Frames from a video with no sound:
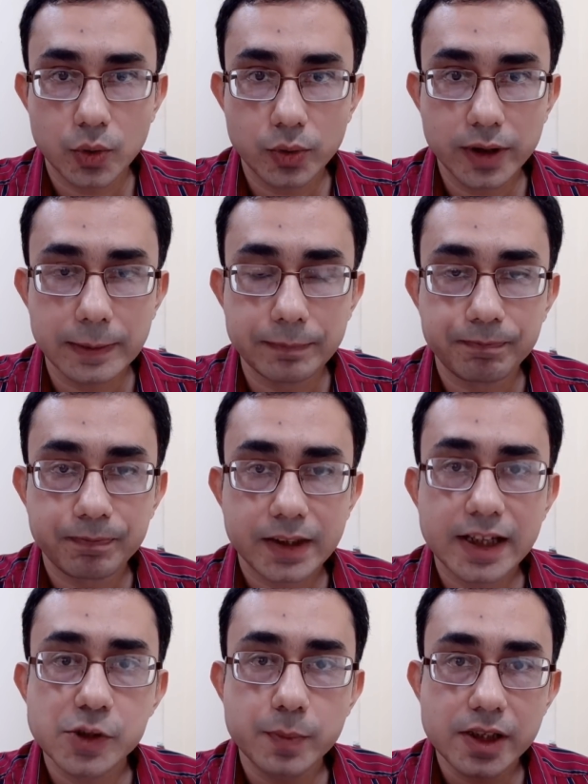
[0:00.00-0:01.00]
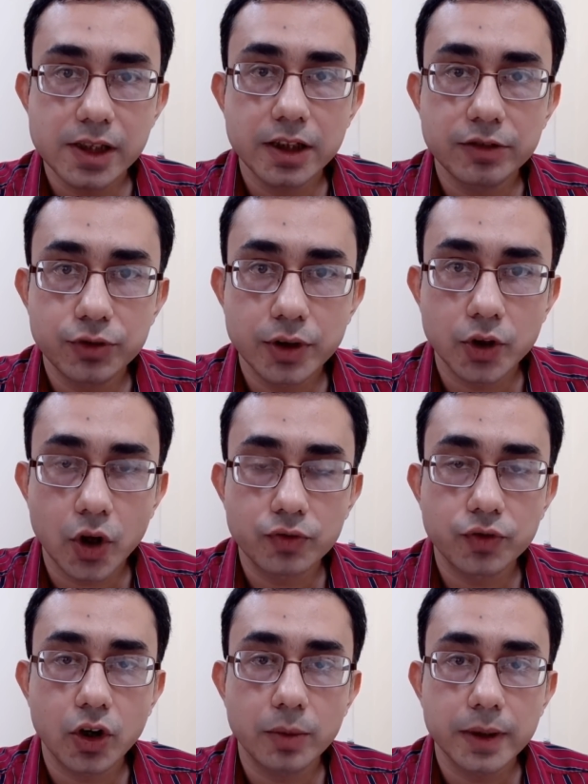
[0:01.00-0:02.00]
Okay, especially if you are
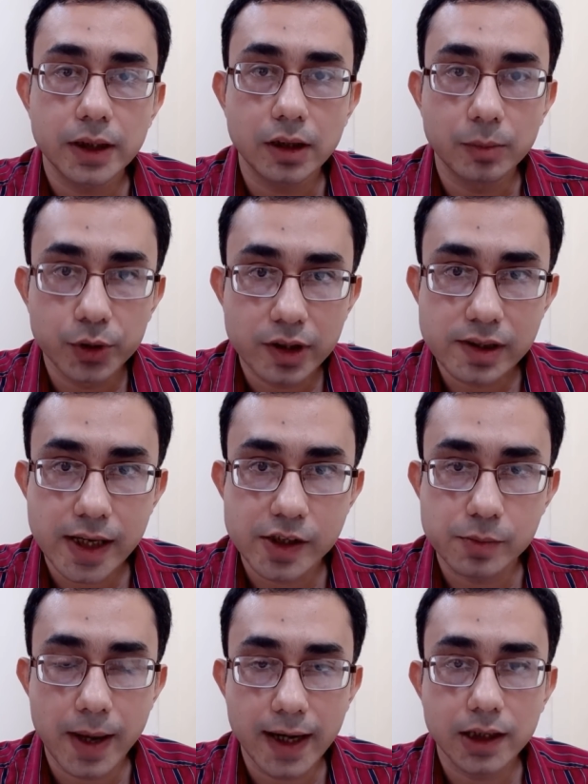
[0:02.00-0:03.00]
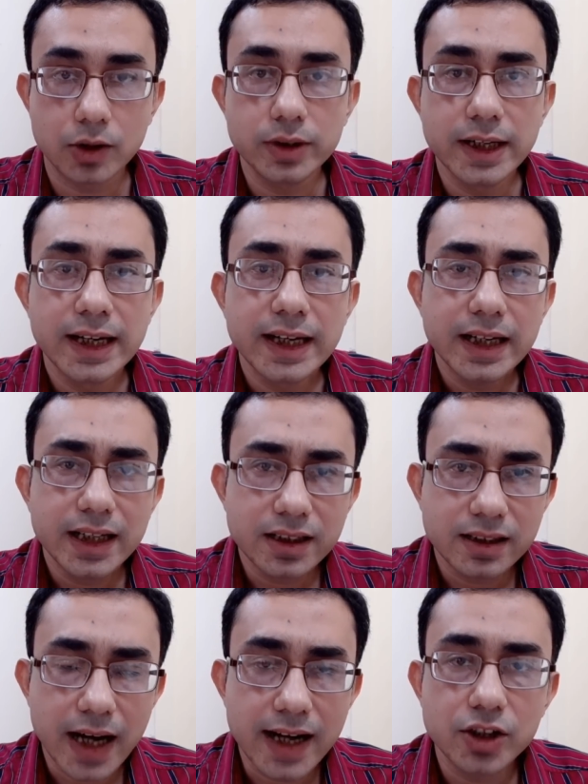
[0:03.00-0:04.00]
not from a computer science background,
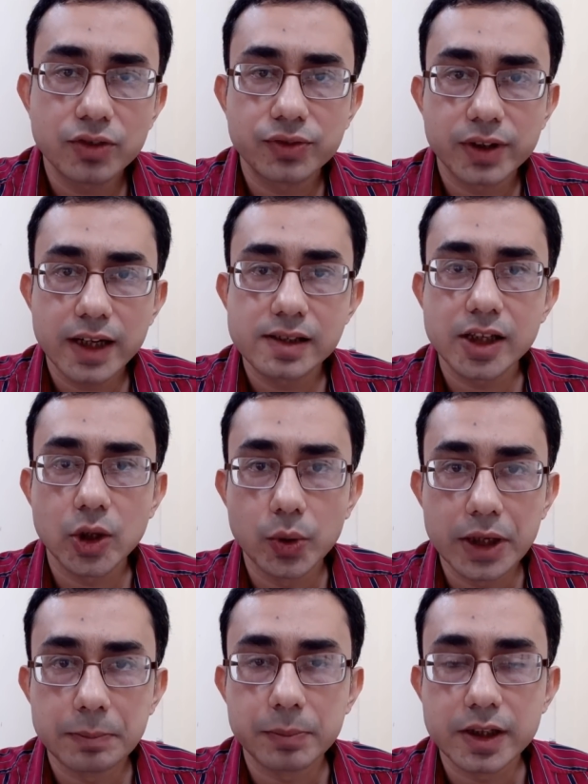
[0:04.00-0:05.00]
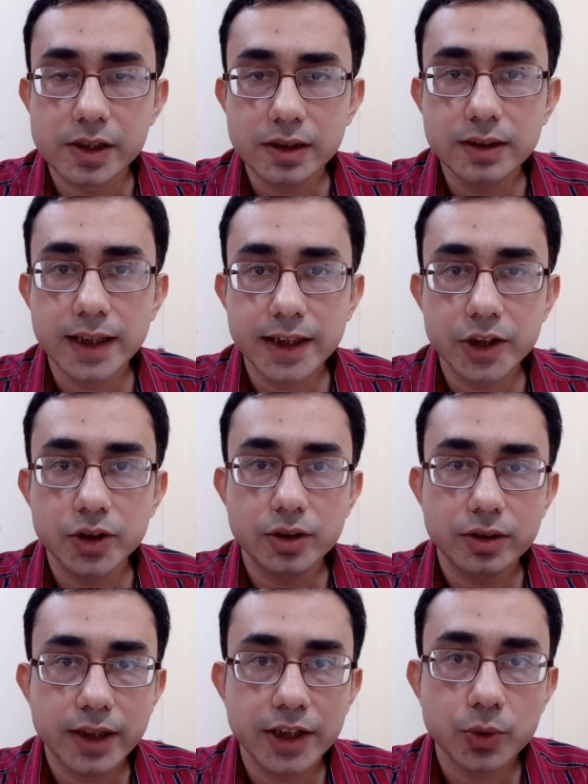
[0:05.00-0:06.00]
it kind of creates a good impression
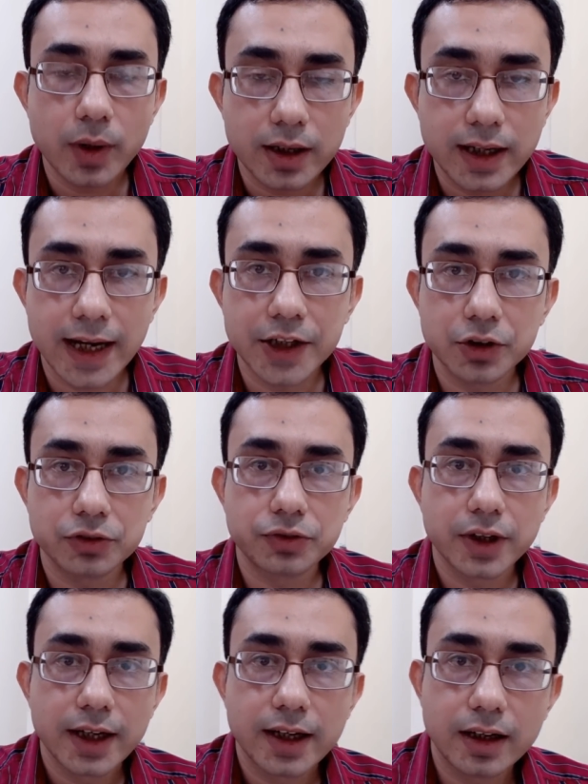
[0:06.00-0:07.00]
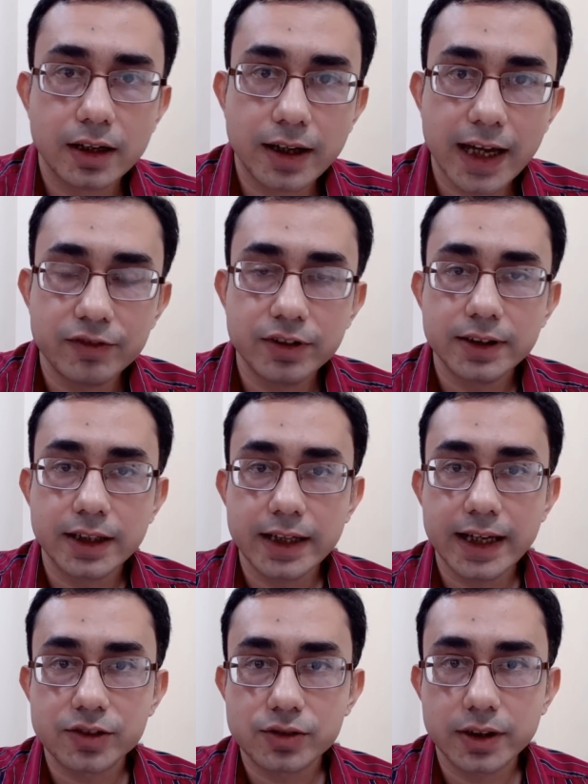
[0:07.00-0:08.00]
that you are kind of having that
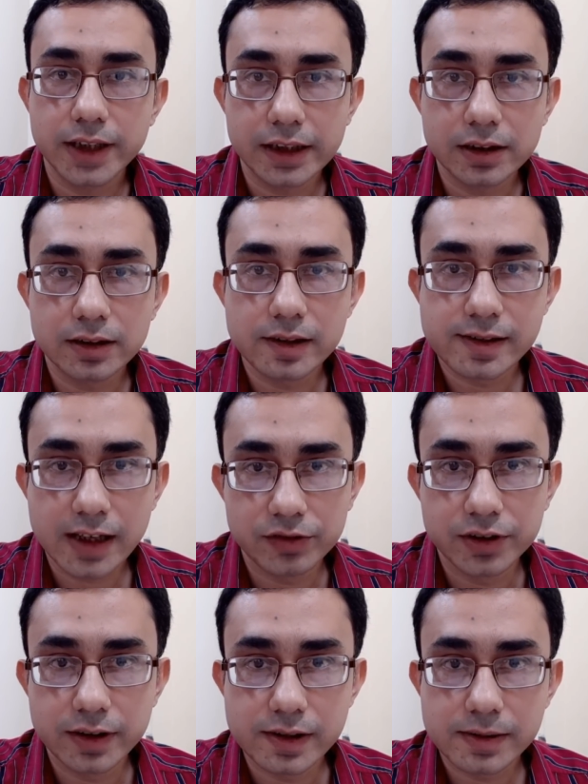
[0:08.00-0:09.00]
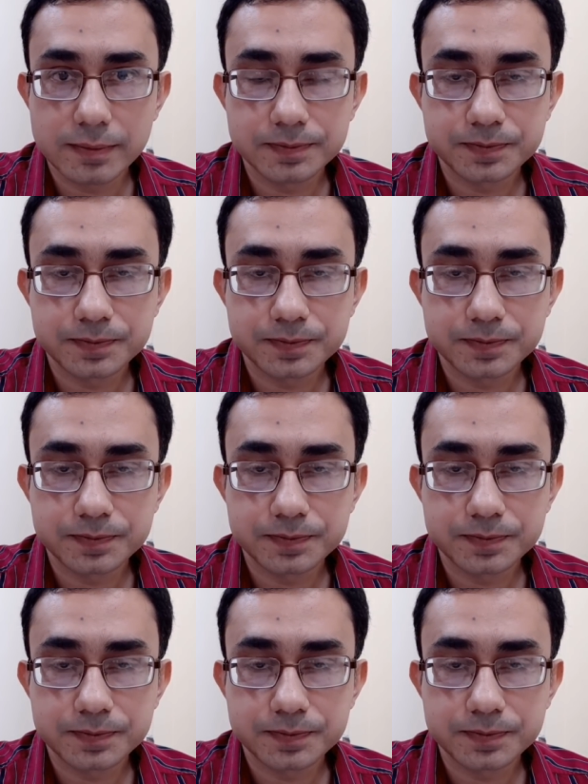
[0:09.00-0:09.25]
extra technical savviness.